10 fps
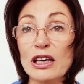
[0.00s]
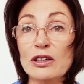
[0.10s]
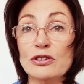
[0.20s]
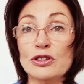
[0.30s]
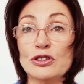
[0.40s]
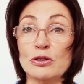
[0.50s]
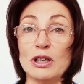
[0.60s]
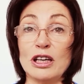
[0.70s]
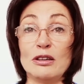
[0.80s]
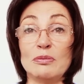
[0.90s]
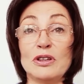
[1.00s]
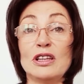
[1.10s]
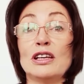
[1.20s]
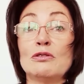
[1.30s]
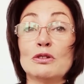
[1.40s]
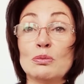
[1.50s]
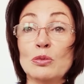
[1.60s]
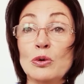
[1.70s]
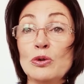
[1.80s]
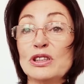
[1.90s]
to show empathy, remorse,